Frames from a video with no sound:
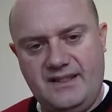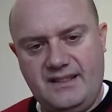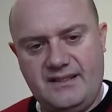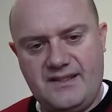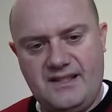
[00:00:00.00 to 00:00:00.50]
think
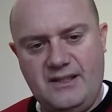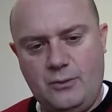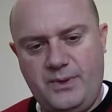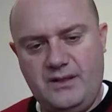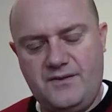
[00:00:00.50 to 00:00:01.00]
there's a little
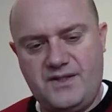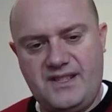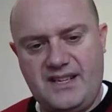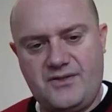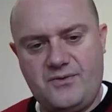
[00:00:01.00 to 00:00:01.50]
bit of just
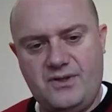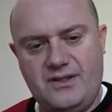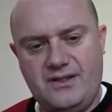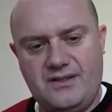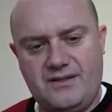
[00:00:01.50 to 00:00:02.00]

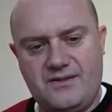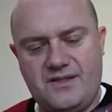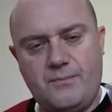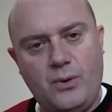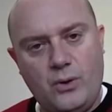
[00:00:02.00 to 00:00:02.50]
extra
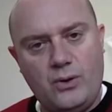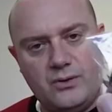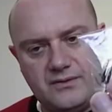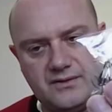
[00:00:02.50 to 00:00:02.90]
support,